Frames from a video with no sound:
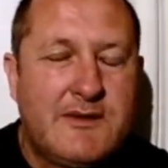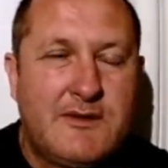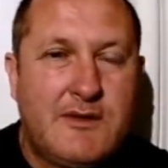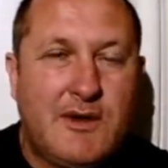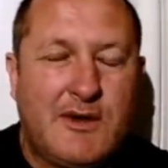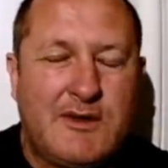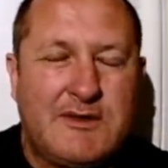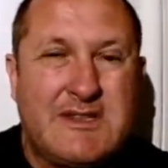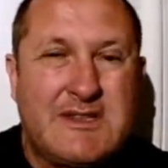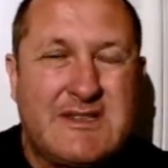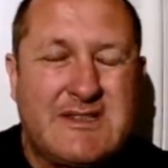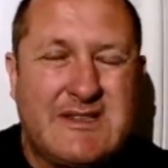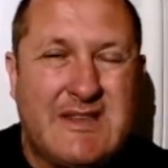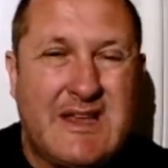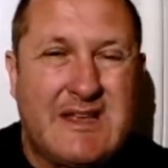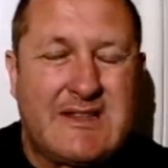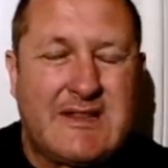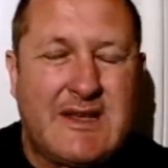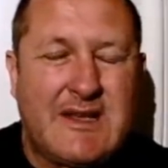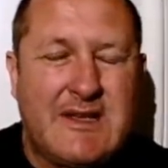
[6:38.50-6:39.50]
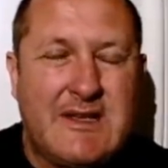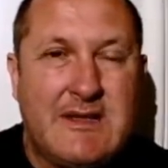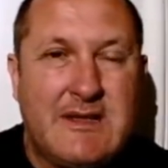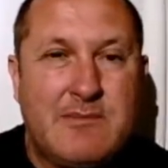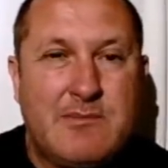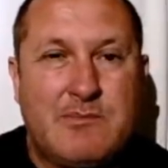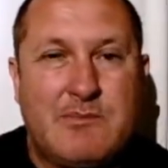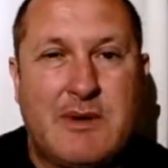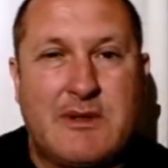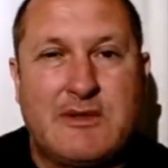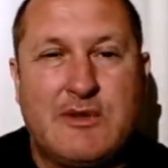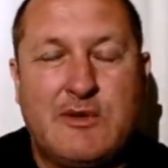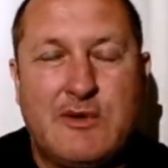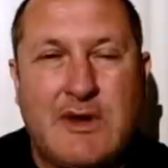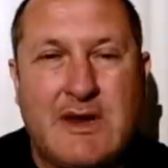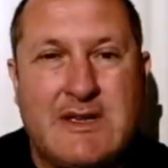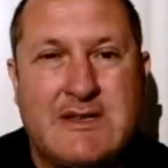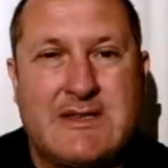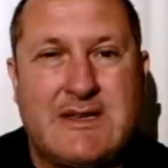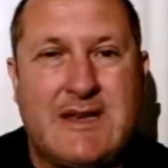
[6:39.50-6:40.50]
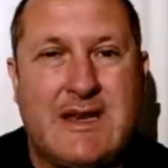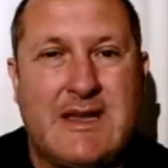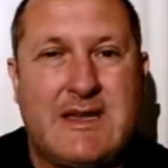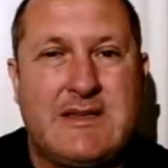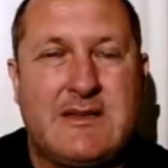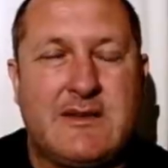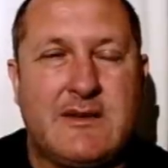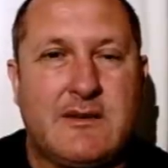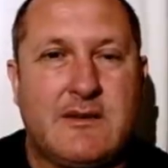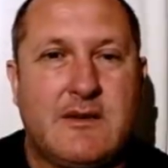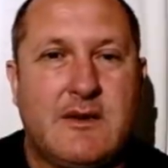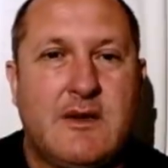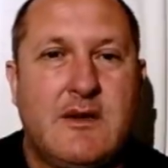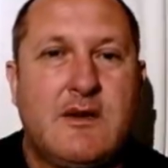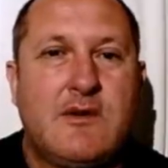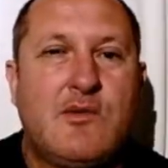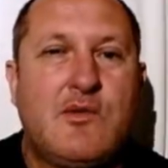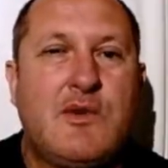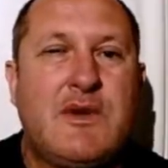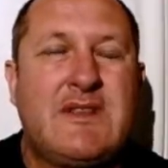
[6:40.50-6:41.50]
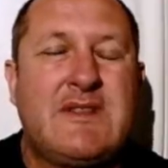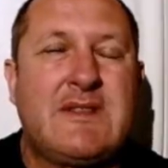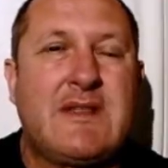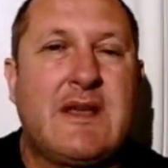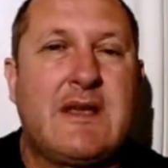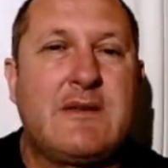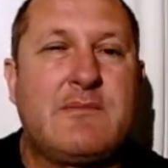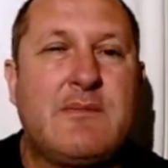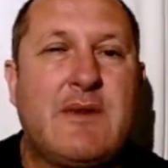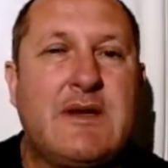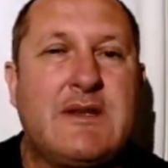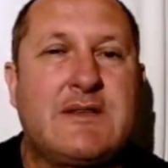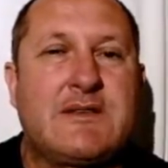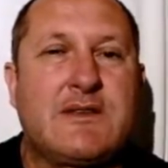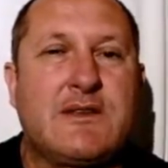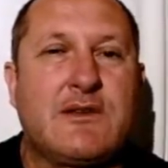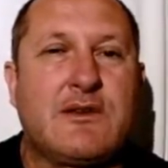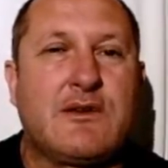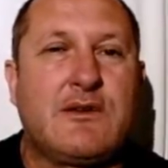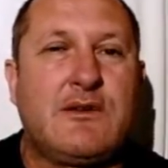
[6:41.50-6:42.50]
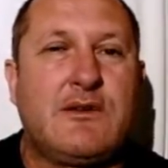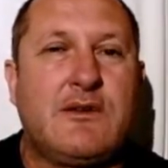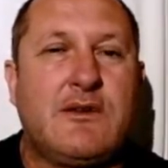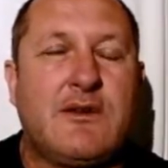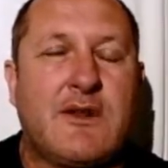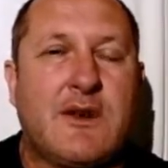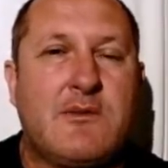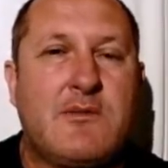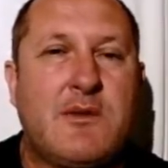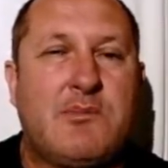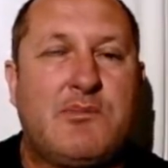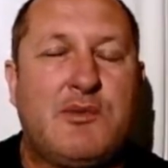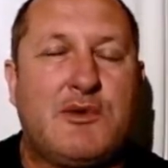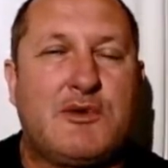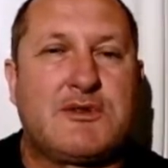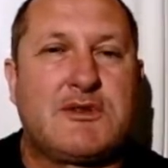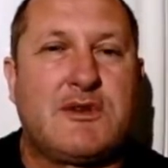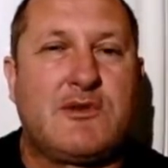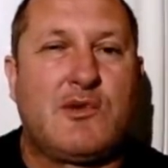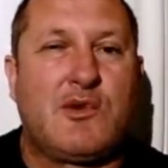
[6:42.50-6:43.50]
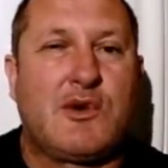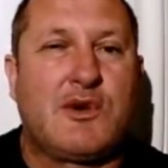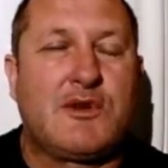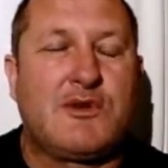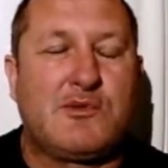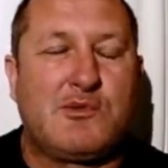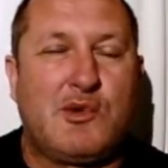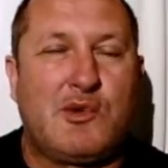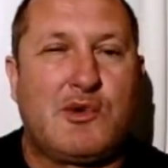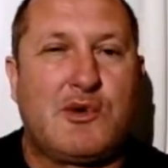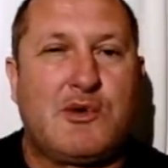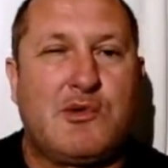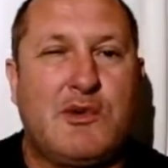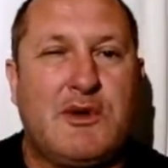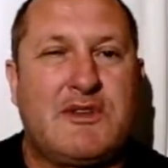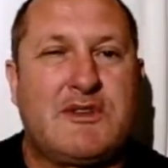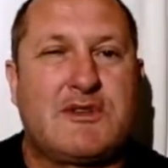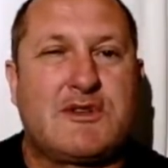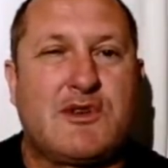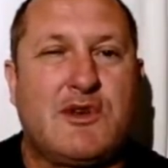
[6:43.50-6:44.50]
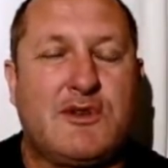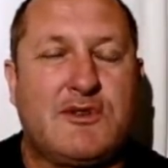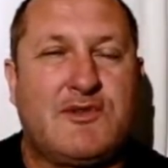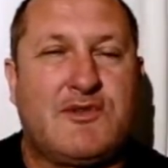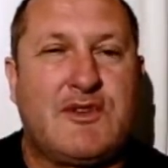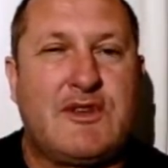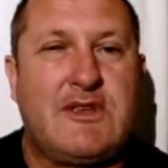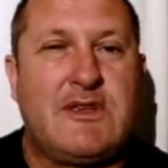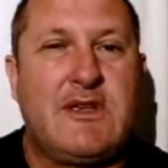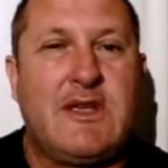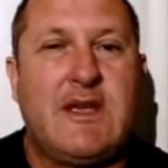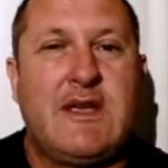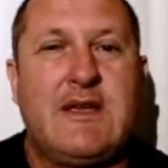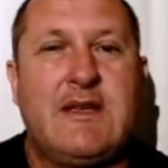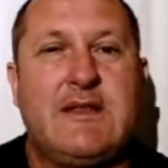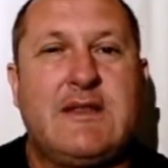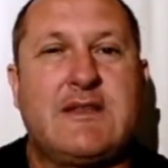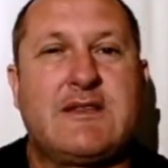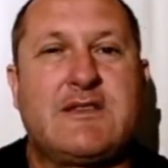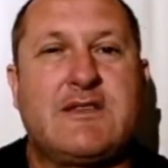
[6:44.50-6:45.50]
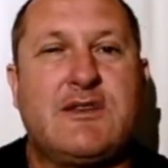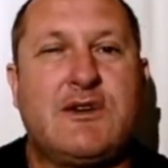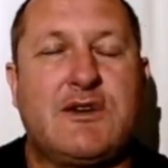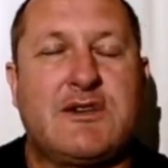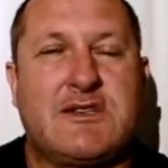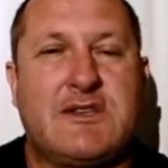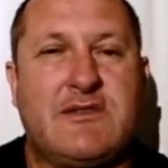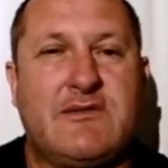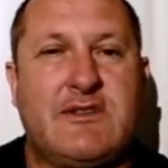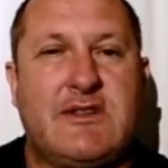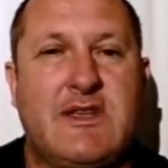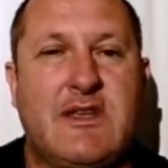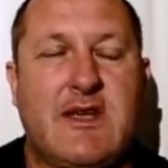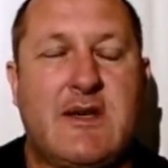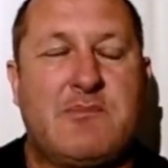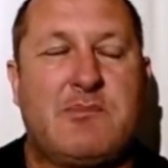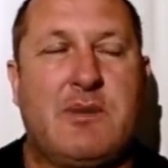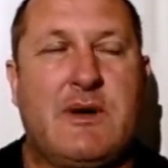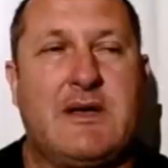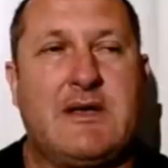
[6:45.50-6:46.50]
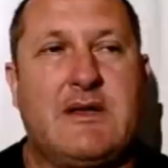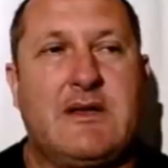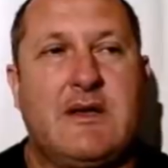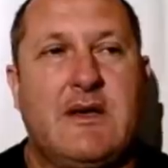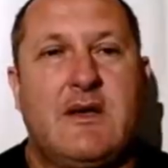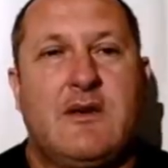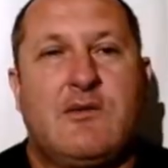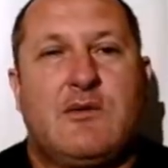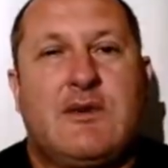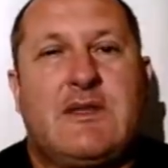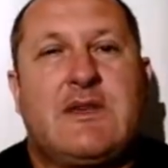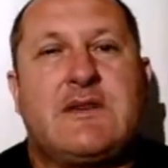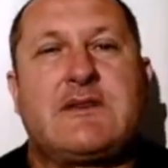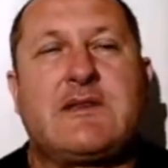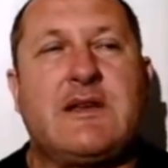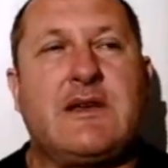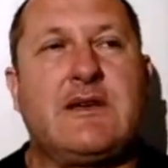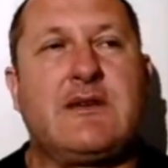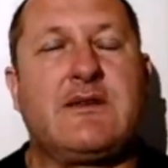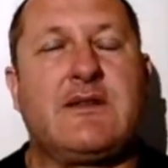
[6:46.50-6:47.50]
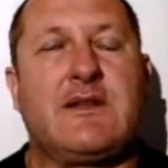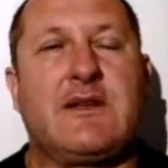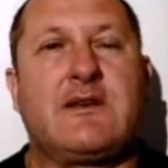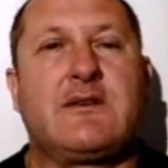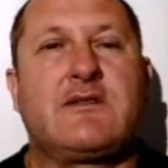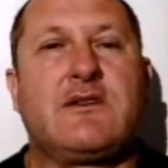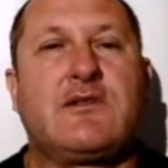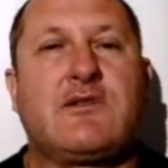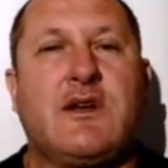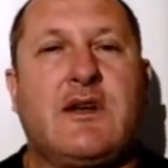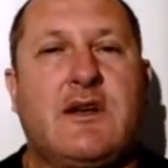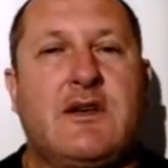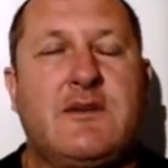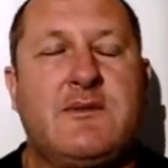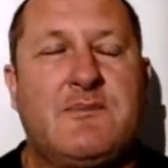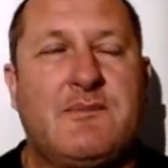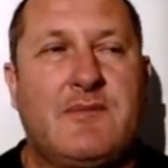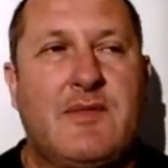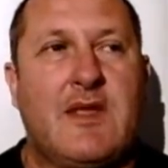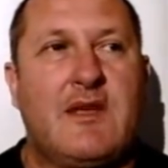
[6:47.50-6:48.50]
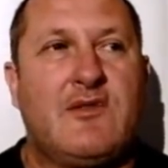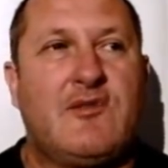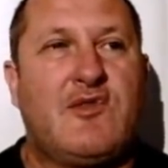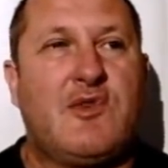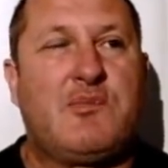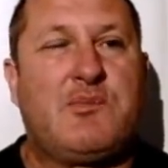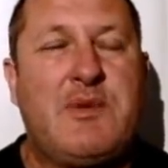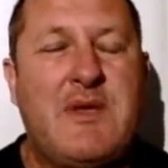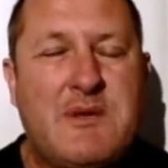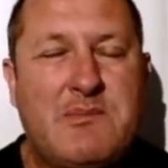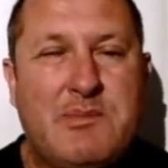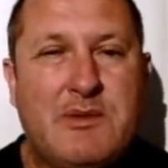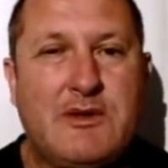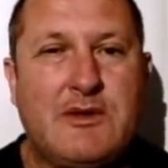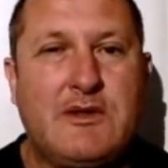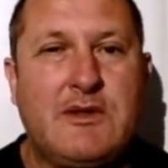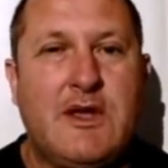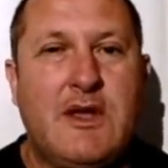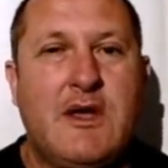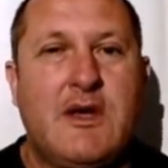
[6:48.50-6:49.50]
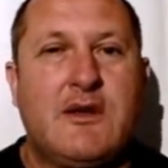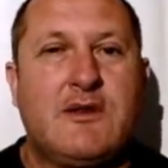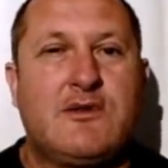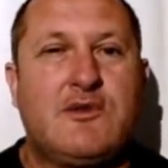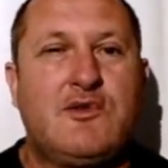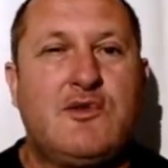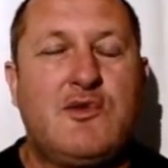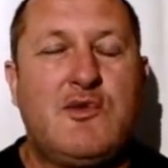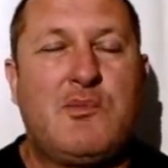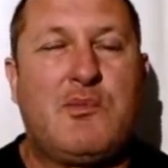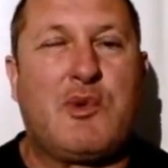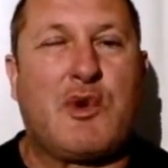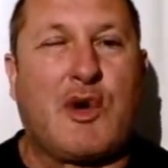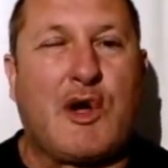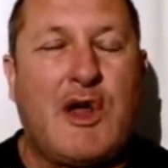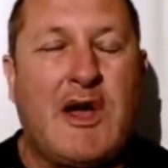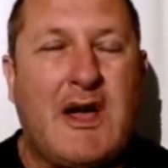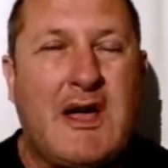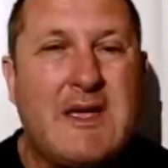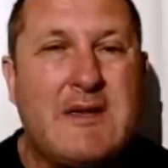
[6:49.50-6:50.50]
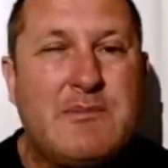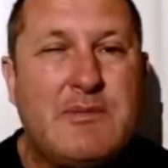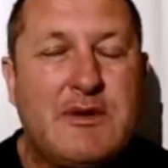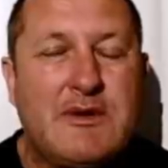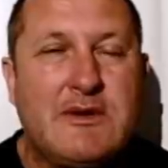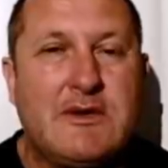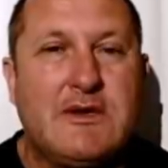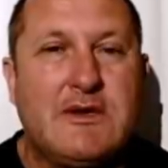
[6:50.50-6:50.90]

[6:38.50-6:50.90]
Not just that day, but 2 days later, when they made Cyril Ramaphosa walk away scot-free in the CR17 campaign, where they're saying that it's okay for people to bribe